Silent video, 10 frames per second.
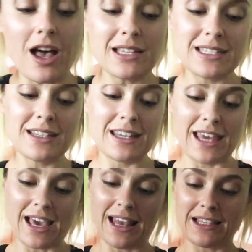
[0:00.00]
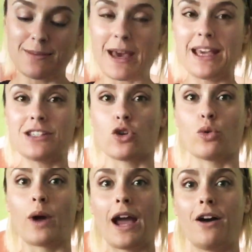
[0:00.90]
Also, the thing I like to buy is
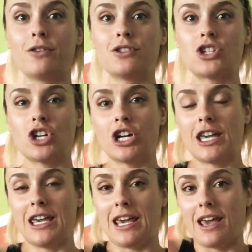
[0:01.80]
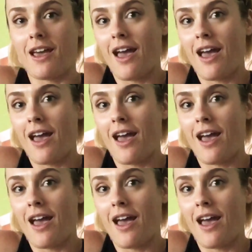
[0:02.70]
ground turkey.